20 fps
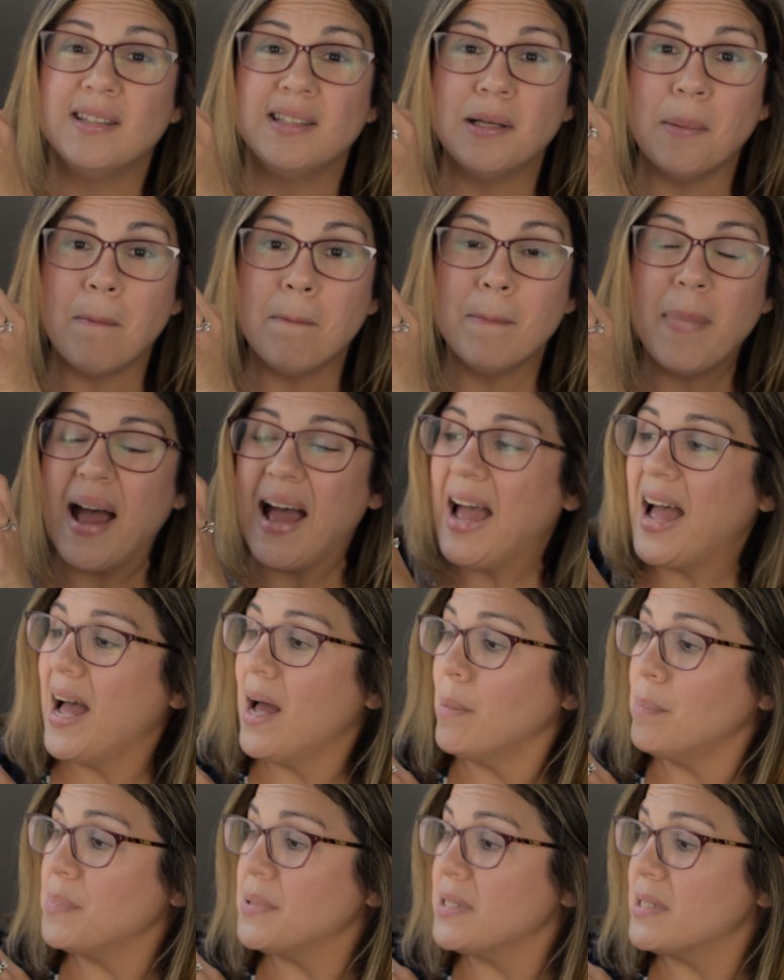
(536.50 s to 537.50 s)
the
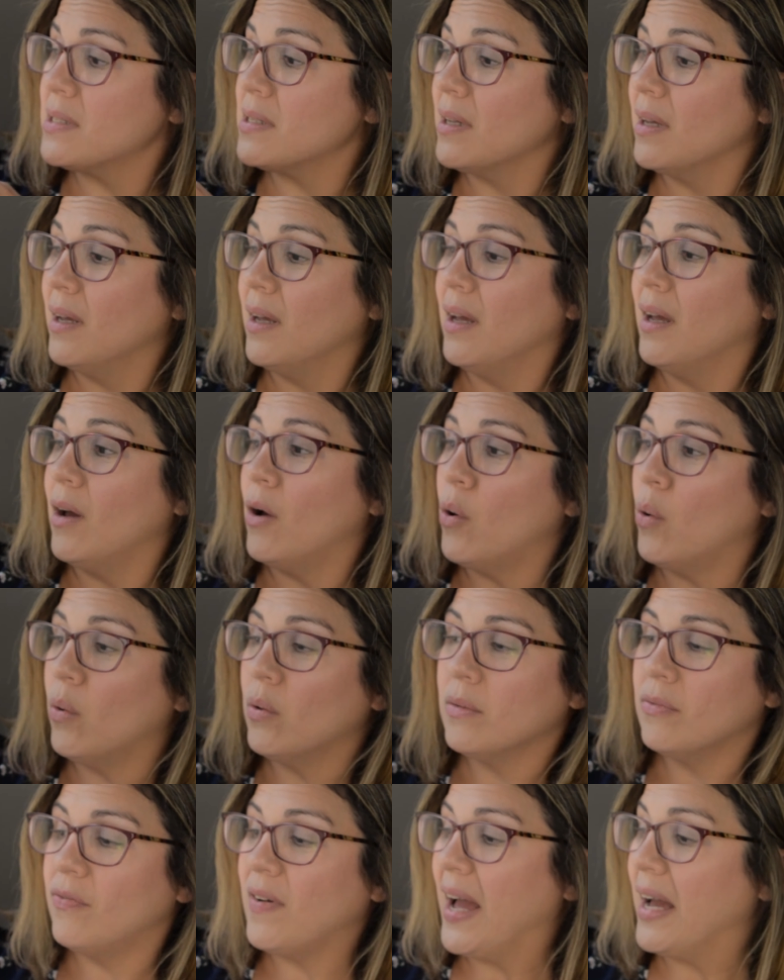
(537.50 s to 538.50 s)
maps,
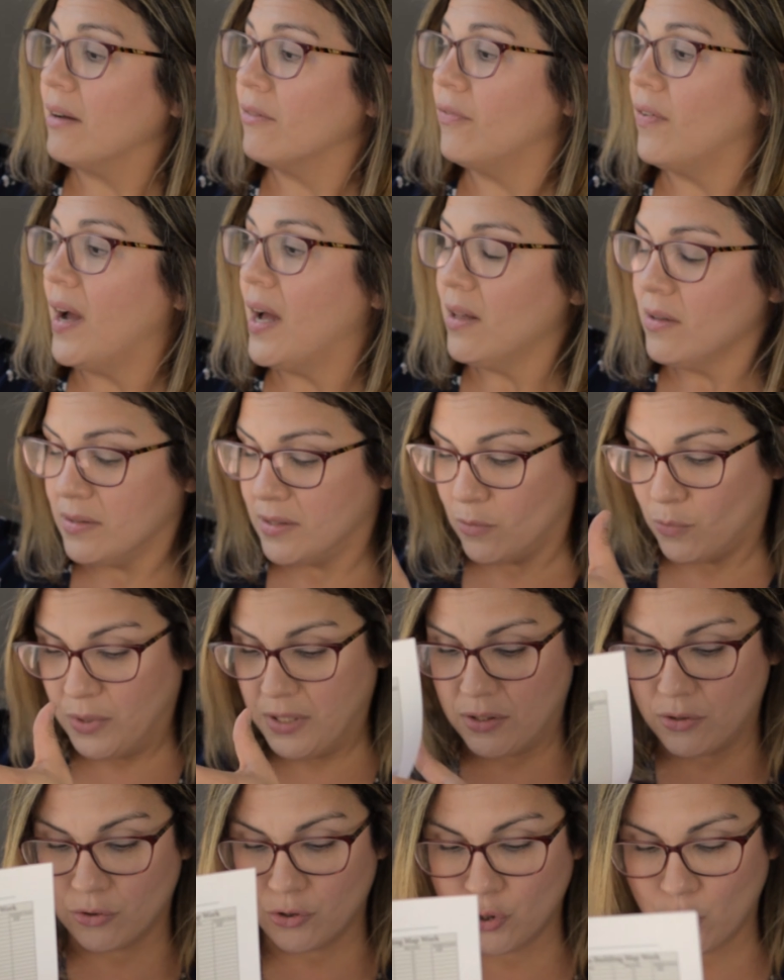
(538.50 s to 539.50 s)
all the fact files, the
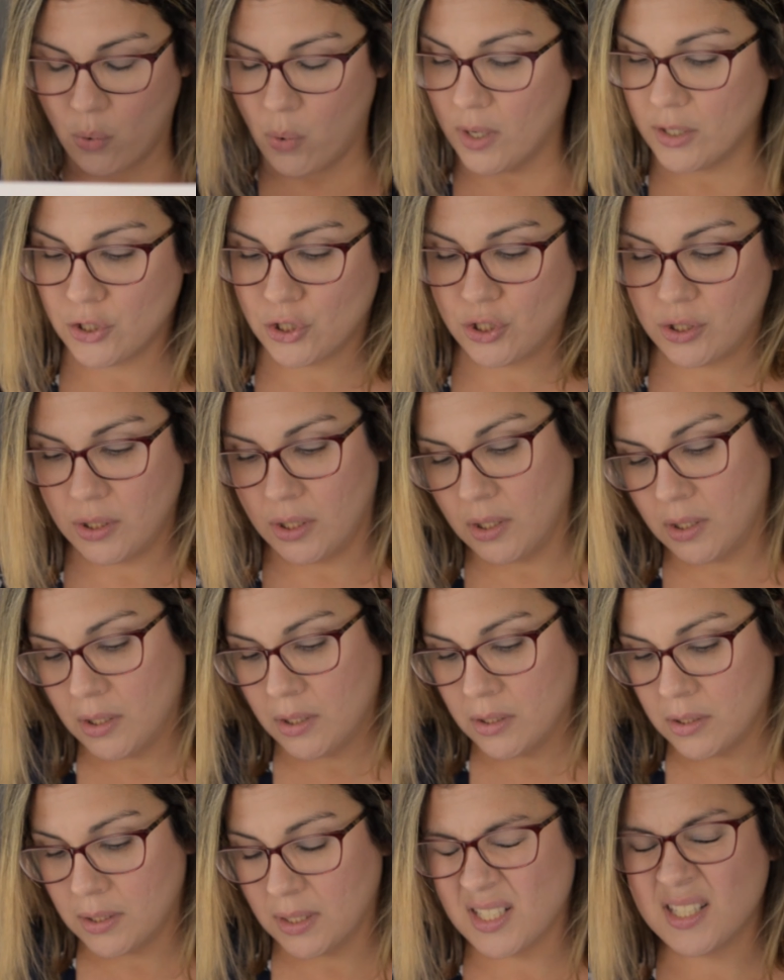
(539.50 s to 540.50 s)
research
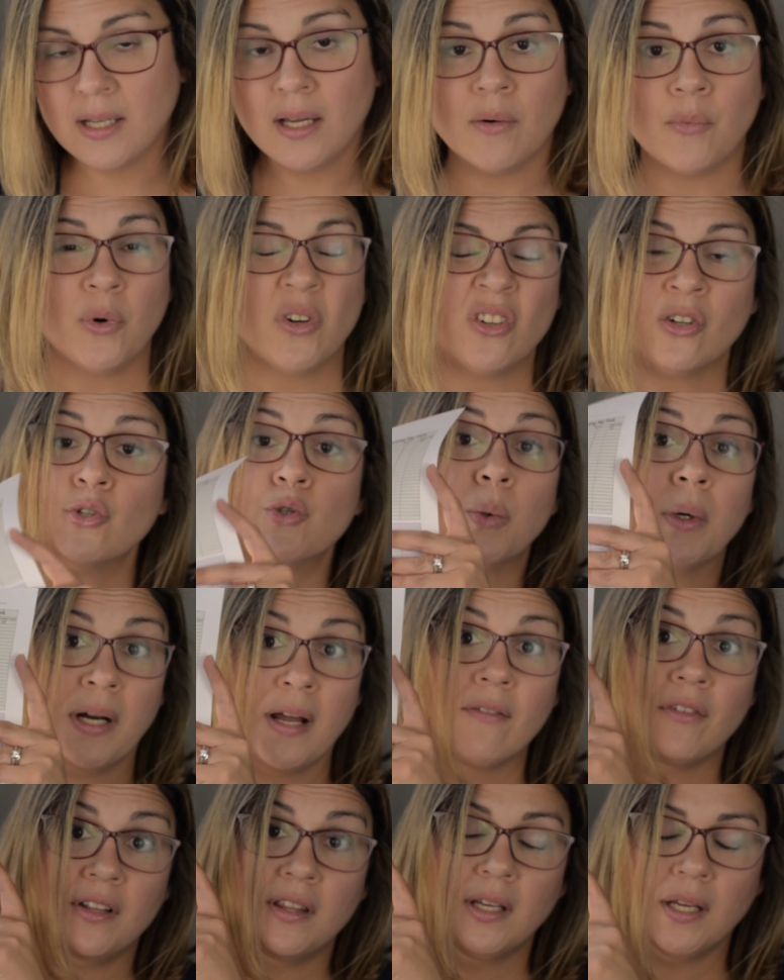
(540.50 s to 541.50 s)
questions. Like I said, we're not doing
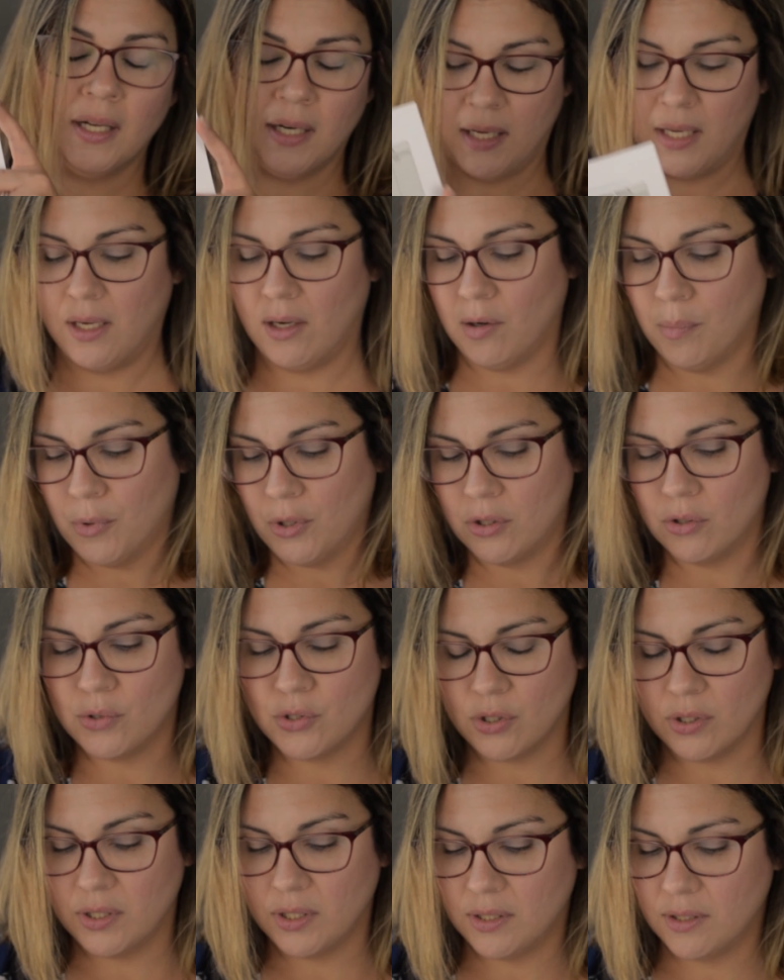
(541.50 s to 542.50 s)
everything in here, but those
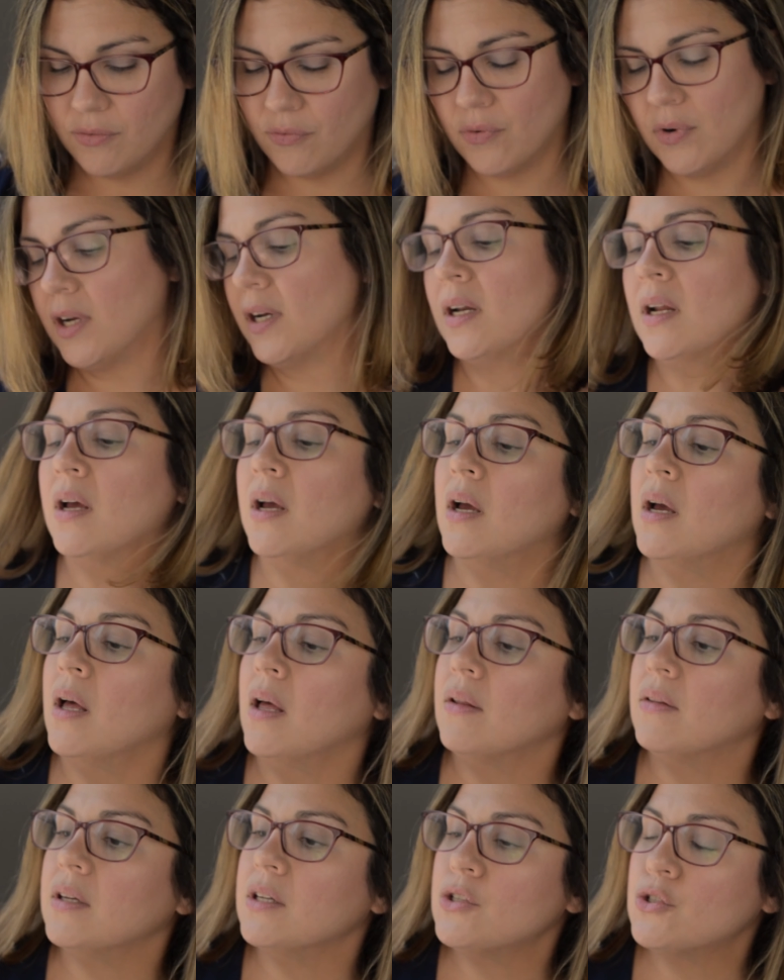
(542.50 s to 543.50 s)
are the different
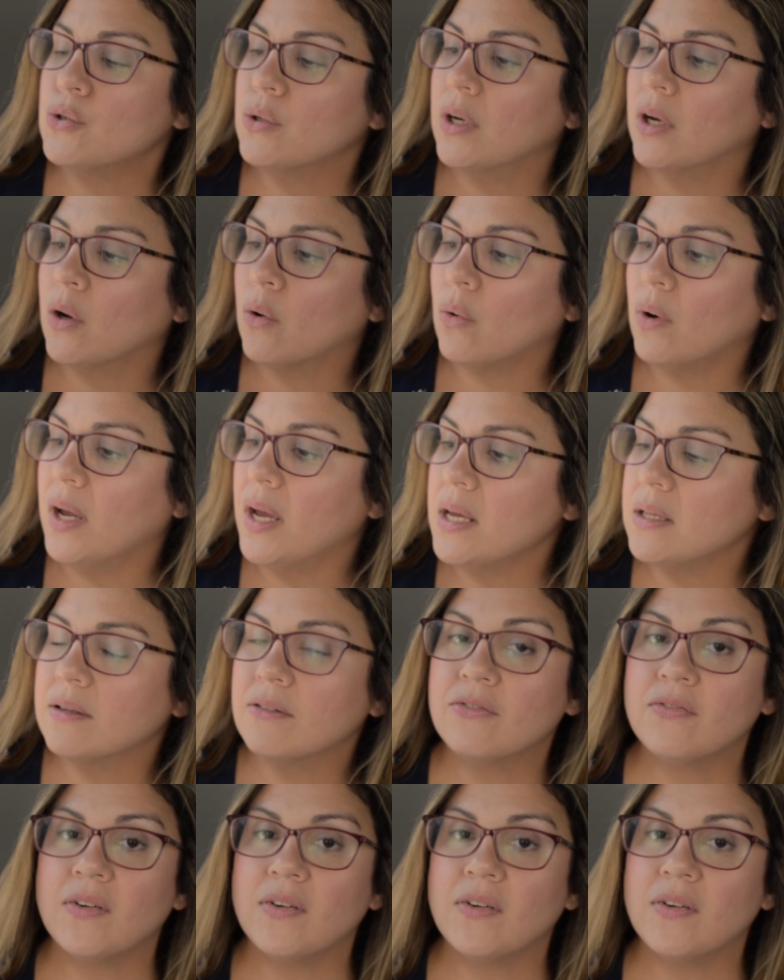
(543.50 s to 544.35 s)
things you can grade, the